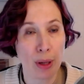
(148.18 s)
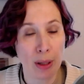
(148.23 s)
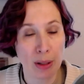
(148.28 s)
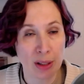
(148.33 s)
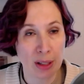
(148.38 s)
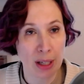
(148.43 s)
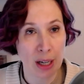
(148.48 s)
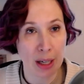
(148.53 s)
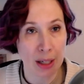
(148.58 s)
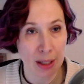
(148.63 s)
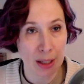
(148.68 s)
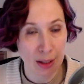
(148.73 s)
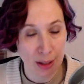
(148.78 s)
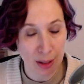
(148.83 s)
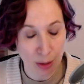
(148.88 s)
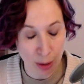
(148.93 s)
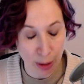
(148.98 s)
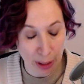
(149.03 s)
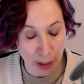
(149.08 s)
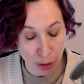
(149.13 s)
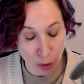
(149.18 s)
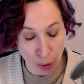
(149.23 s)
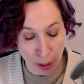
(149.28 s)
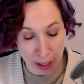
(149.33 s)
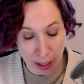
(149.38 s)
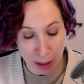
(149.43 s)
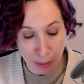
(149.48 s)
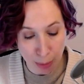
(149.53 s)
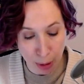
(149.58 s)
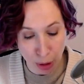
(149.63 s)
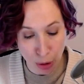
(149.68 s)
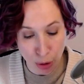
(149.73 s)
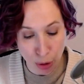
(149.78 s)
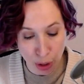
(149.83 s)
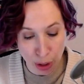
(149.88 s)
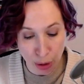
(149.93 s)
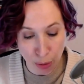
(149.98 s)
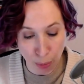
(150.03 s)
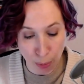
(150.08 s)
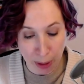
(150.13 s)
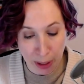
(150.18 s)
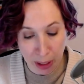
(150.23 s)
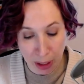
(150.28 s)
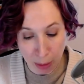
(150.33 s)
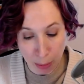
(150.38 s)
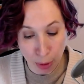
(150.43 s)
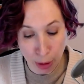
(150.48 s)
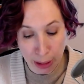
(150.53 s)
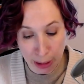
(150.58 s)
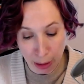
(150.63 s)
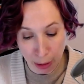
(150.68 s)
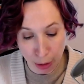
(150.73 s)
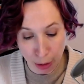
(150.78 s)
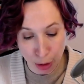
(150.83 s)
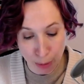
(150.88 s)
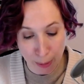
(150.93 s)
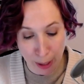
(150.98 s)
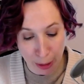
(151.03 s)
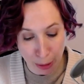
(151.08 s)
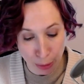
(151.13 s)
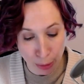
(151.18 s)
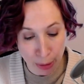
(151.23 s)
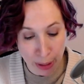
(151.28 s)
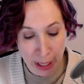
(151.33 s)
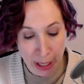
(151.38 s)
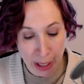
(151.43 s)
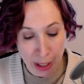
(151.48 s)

it's not necessarily training, but you're still running a pretty large model.